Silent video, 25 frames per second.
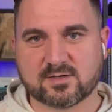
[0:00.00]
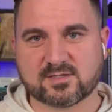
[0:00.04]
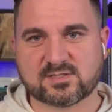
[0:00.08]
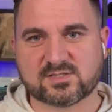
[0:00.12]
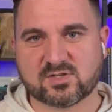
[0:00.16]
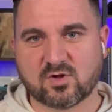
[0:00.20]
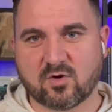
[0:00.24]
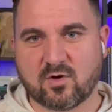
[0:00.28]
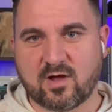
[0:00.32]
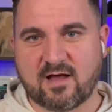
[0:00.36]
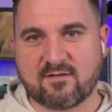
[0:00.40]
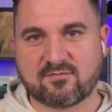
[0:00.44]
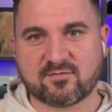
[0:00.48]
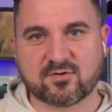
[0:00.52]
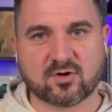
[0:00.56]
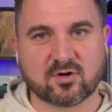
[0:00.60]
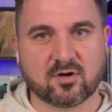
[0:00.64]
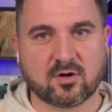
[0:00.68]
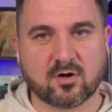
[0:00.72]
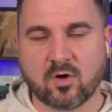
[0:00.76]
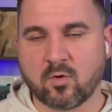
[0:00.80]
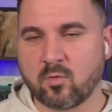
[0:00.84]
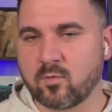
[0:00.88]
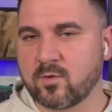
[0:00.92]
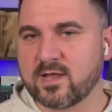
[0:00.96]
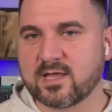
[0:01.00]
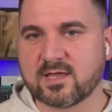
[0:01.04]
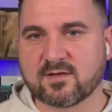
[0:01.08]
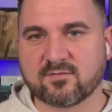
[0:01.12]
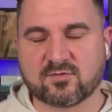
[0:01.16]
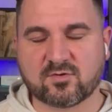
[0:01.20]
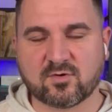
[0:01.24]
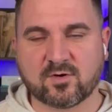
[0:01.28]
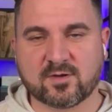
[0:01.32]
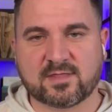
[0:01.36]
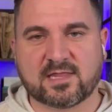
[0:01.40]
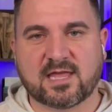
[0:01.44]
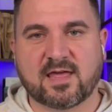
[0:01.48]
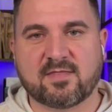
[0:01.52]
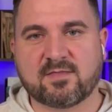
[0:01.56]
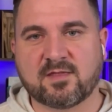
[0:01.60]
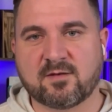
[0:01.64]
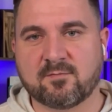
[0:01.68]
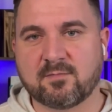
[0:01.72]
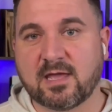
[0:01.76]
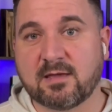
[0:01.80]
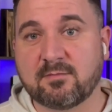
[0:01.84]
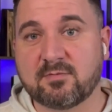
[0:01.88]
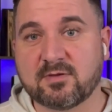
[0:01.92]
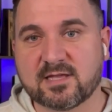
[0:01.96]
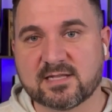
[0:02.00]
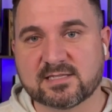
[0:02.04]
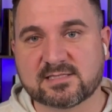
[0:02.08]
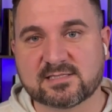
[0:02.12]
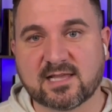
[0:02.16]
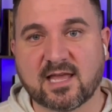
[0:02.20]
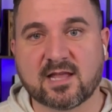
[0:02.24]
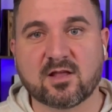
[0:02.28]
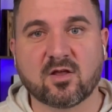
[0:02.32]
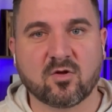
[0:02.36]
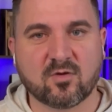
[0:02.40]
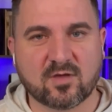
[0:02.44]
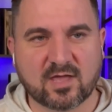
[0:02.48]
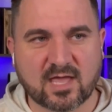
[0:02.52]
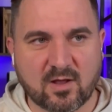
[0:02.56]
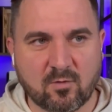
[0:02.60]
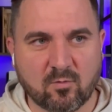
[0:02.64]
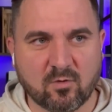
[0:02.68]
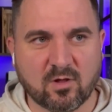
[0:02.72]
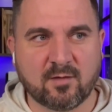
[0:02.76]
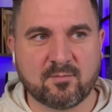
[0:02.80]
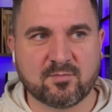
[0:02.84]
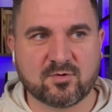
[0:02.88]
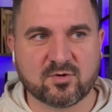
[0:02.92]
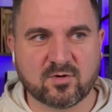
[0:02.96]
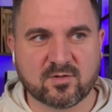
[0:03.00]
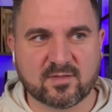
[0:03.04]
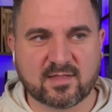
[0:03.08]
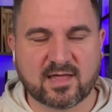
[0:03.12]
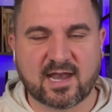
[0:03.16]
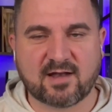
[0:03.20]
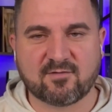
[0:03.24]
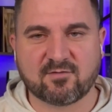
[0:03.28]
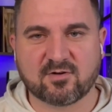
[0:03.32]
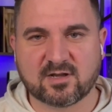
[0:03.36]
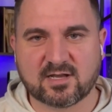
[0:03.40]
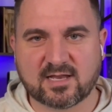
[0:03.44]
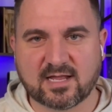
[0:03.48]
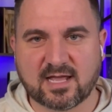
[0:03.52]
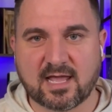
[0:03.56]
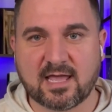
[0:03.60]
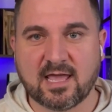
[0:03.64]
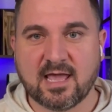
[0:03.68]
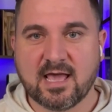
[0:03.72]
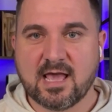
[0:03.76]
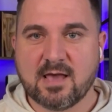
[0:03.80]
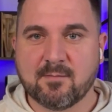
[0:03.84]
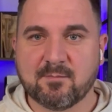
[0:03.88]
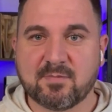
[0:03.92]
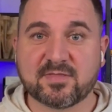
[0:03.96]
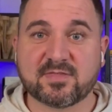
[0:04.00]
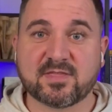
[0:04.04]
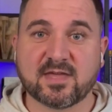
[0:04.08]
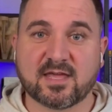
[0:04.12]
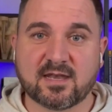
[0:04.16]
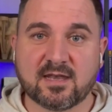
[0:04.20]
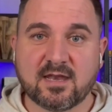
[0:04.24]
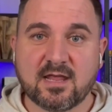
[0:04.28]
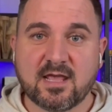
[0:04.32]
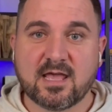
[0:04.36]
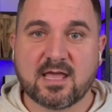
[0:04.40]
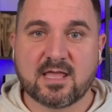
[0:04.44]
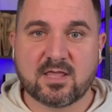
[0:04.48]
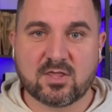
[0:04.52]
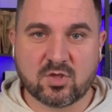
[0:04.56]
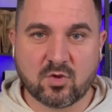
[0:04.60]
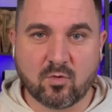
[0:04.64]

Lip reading: So after a week of doing that, then maybe it's like, okay, well, I'm doing that every day. But then you